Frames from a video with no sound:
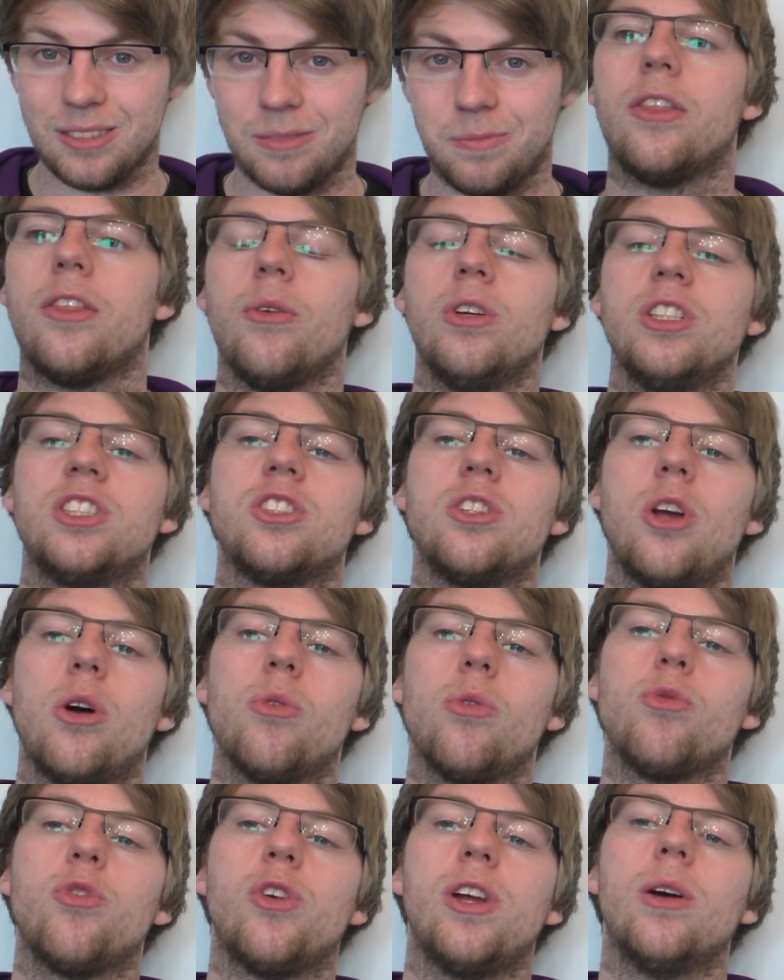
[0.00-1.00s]
There is no
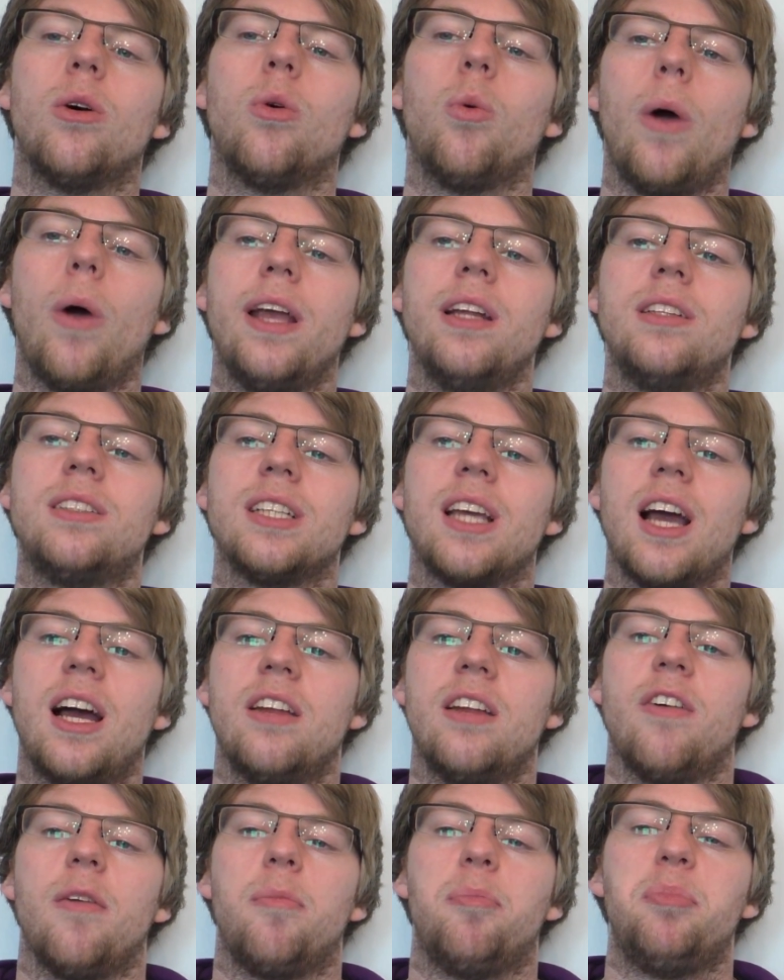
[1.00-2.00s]
real way to kind
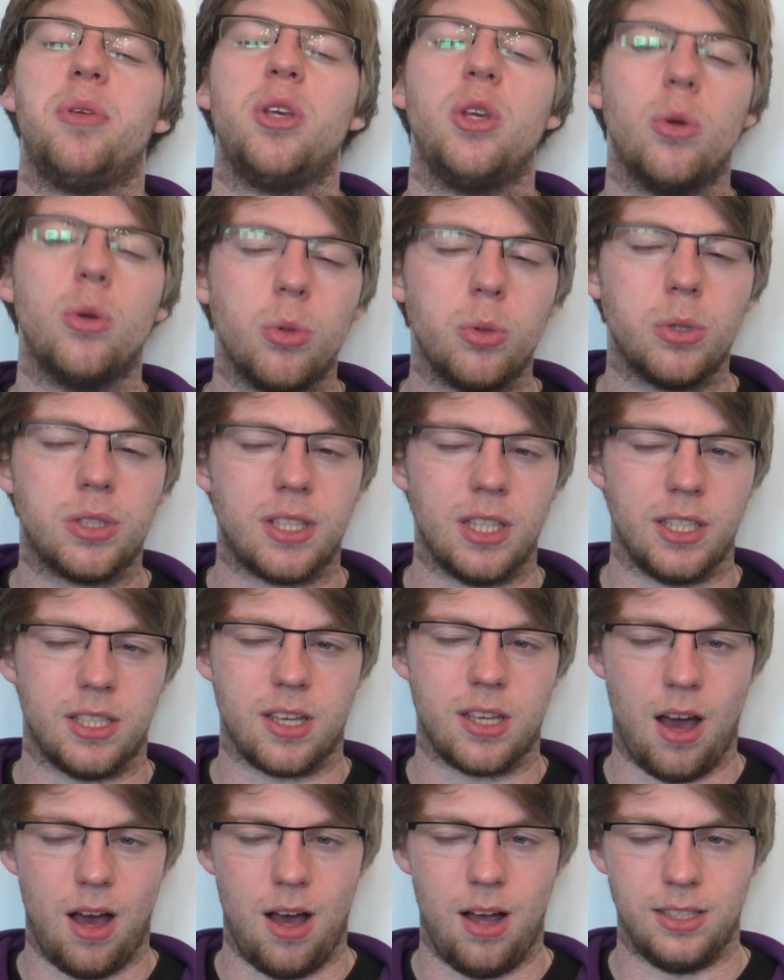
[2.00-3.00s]
of abuse this
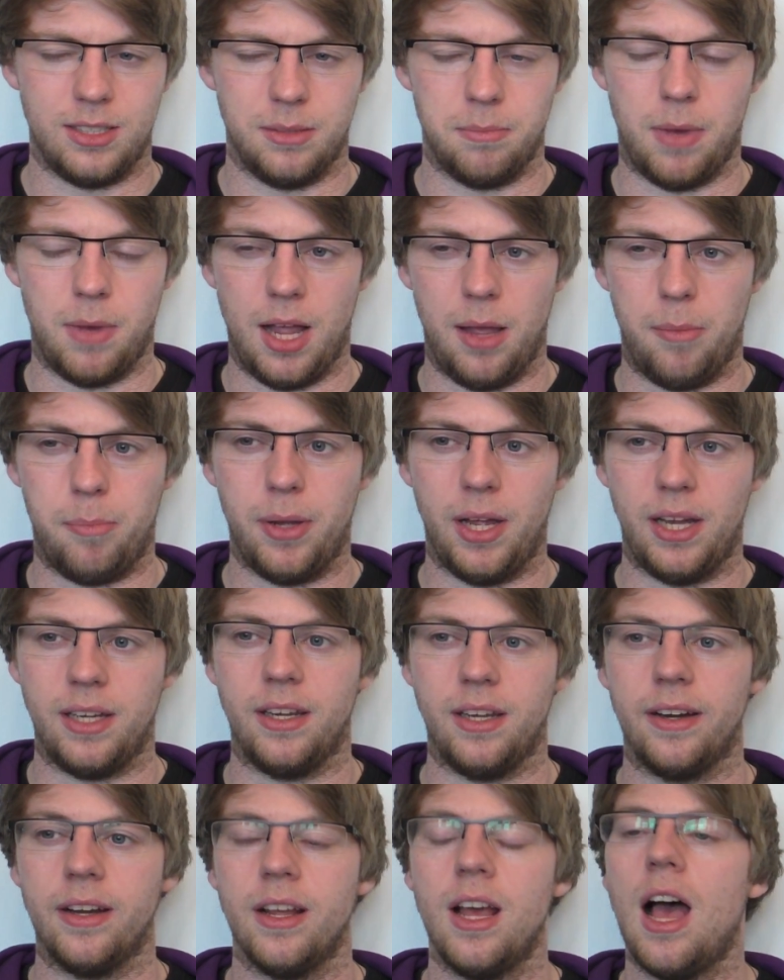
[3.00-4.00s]
card in my
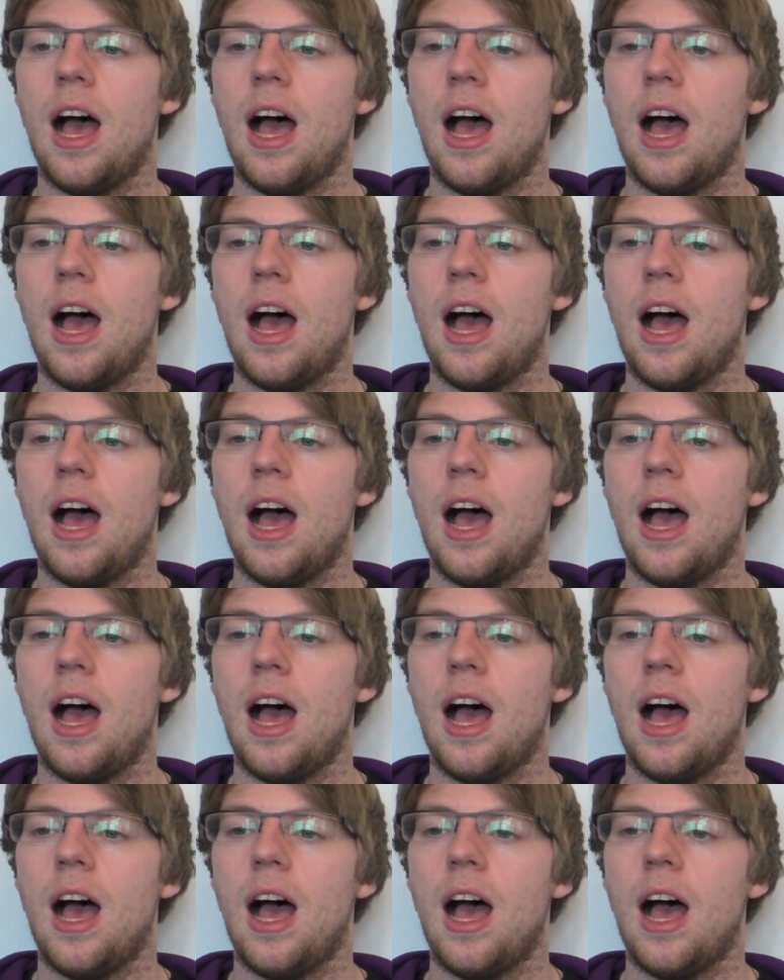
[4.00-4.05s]
opinion.